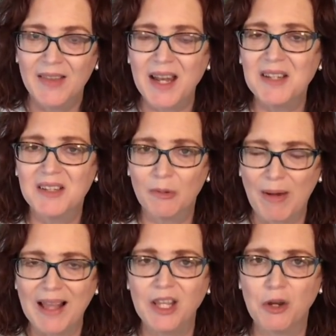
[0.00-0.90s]
that is
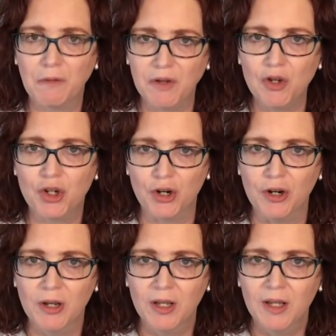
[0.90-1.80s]
derailing your
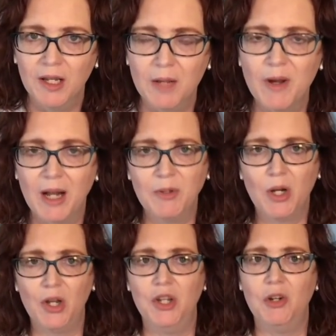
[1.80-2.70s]
future. Come on, I'm
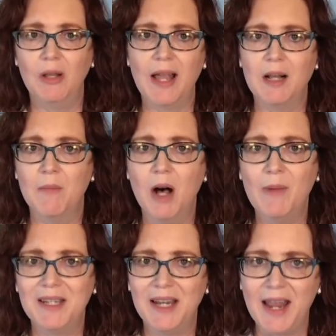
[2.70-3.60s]
talking to you like a
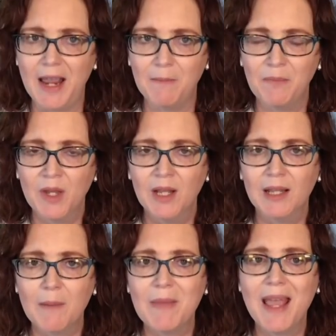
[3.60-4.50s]
mama today.
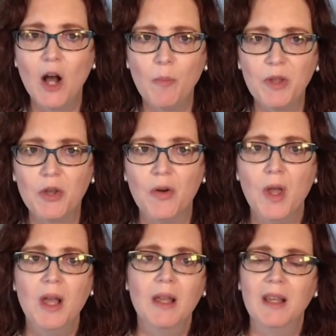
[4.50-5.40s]
Let me help you.
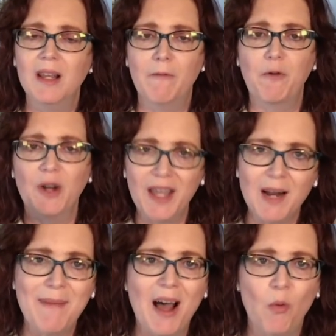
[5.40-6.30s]

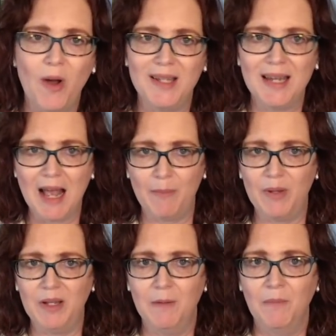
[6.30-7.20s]
Forget about what's
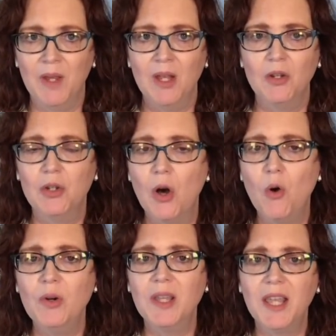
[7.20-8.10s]
happened.
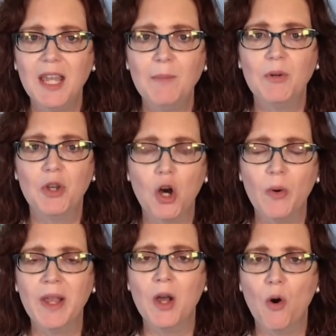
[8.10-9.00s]
Don't keep
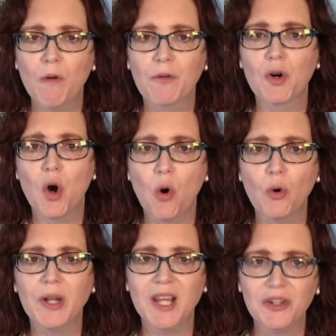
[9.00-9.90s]
going over
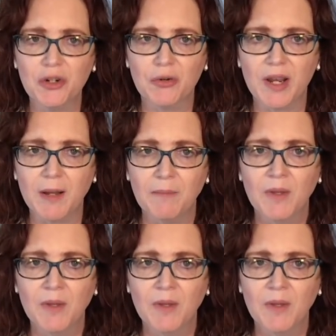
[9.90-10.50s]
old history.